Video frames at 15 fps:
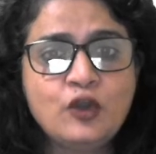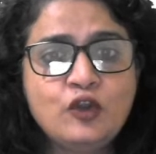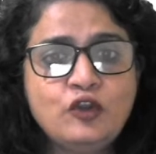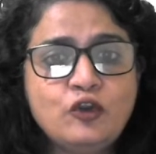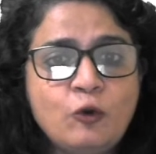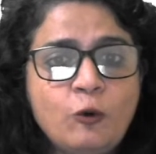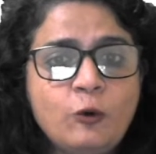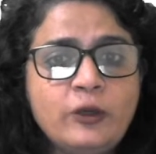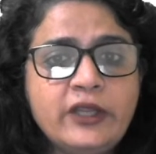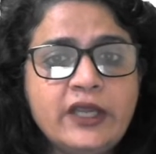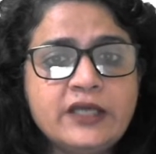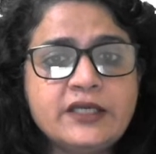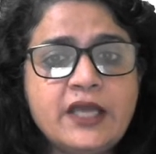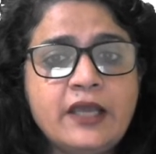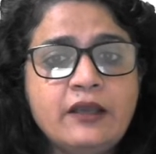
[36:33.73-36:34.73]
You don't
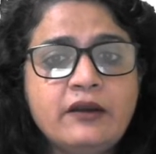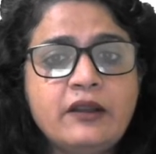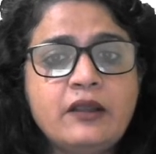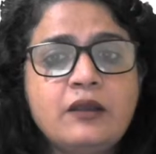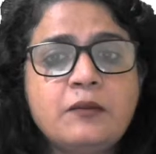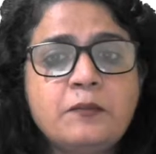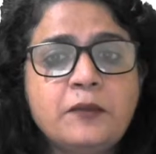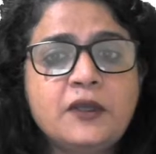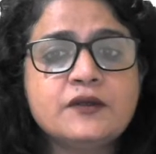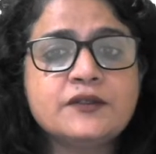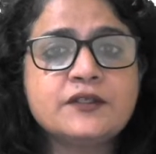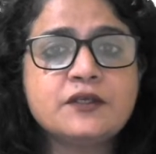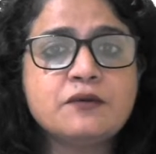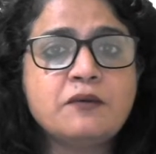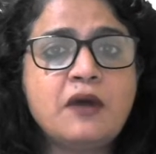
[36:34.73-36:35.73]
get angry
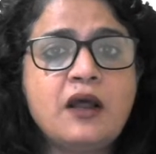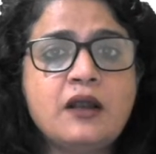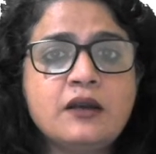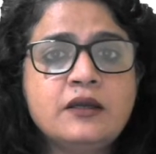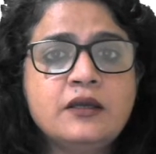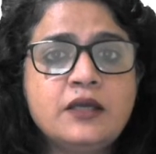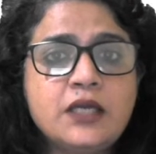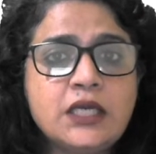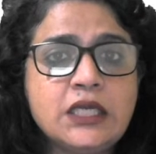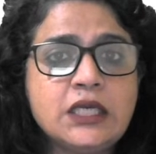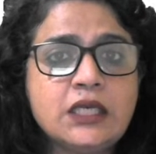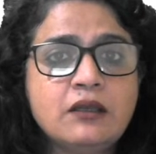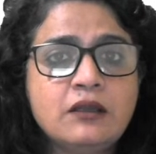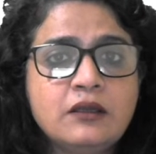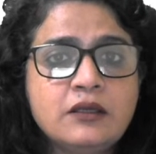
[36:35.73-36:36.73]
because you are
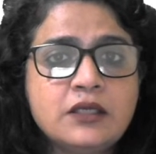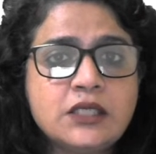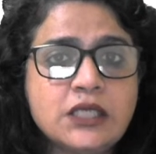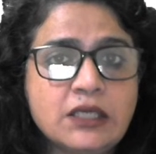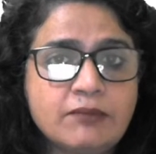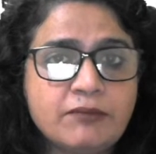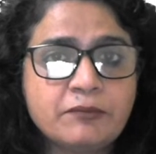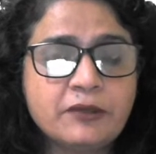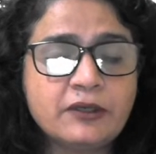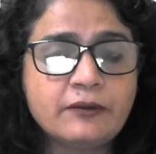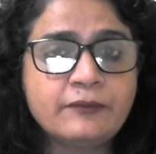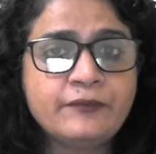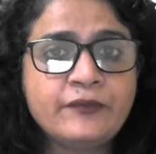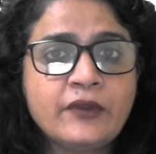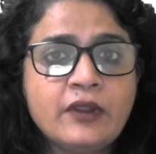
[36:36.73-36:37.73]
incapable.
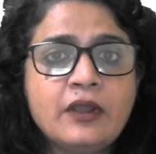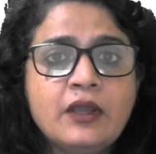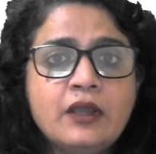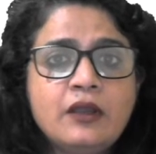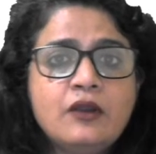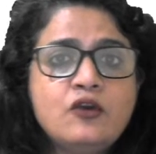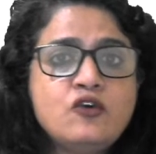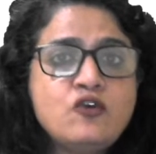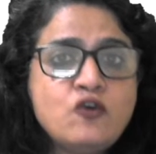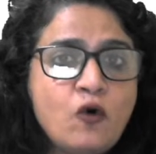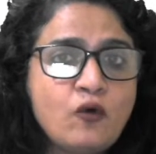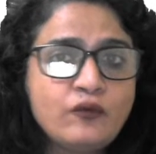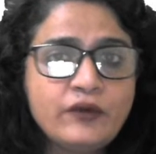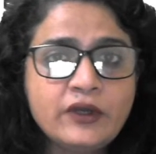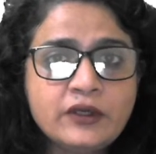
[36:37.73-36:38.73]

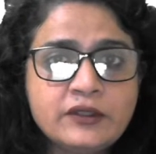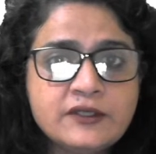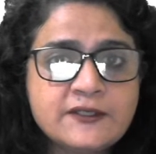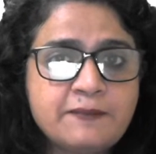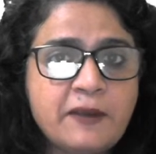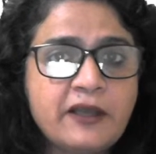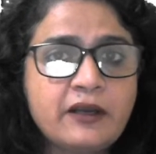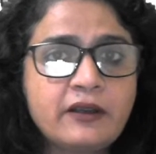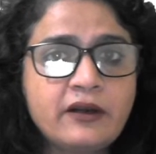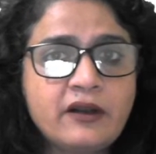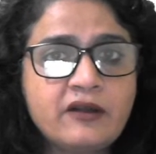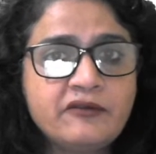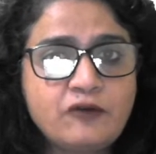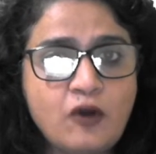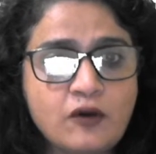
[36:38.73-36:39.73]
Nowhere this
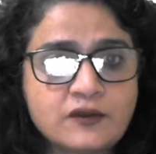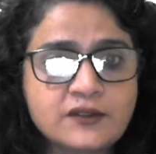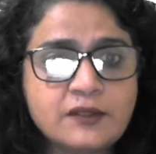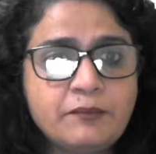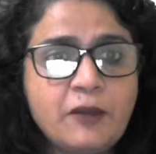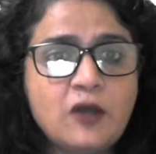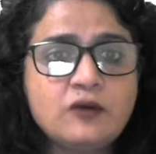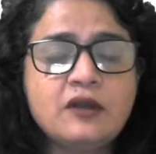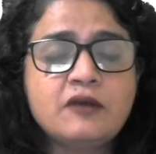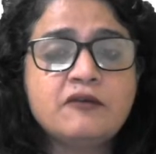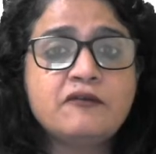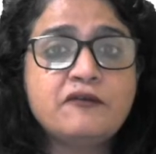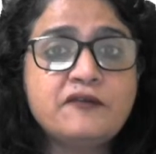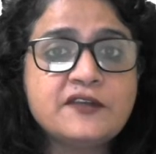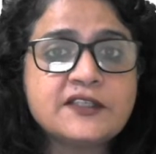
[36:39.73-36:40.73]
paragraph talks
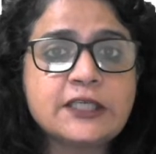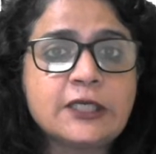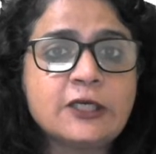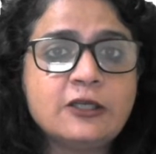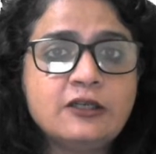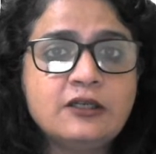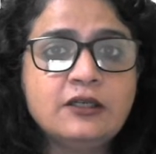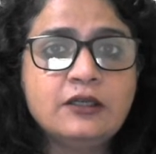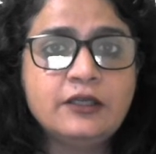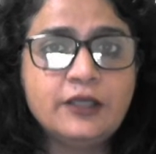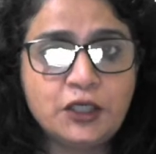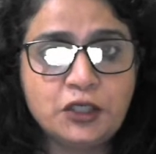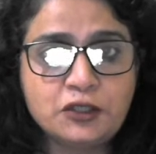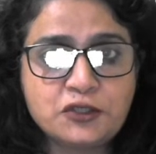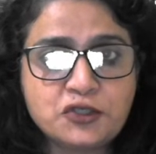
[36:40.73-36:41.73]
about physical
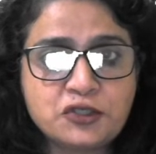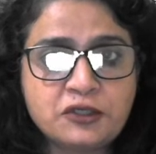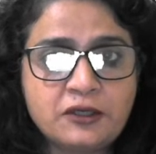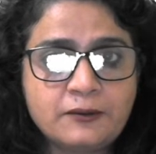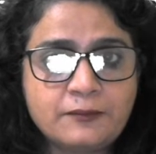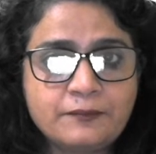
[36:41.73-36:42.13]
inertia.